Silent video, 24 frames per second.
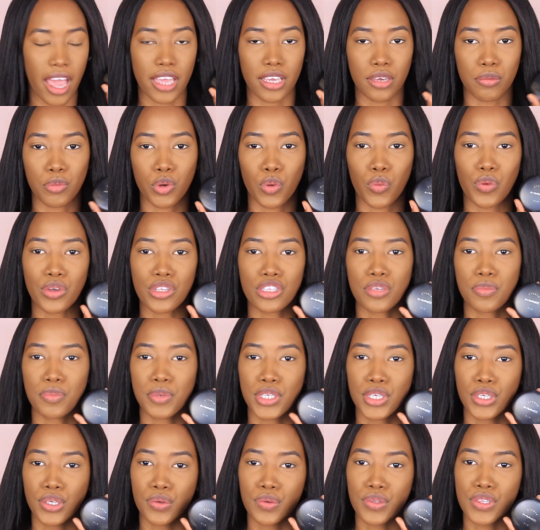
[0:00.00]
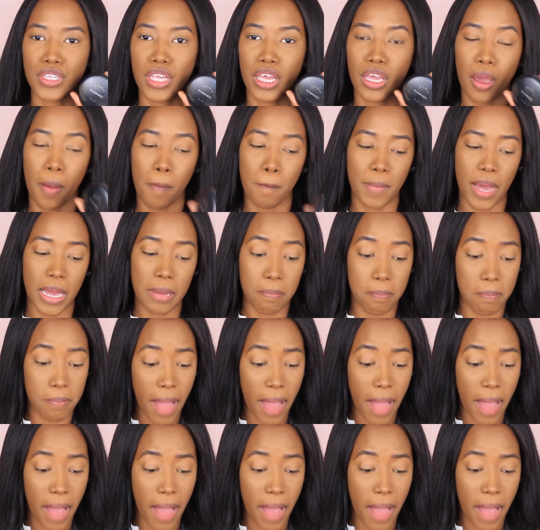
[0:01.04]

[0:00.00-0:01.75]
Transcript: I am going to be using my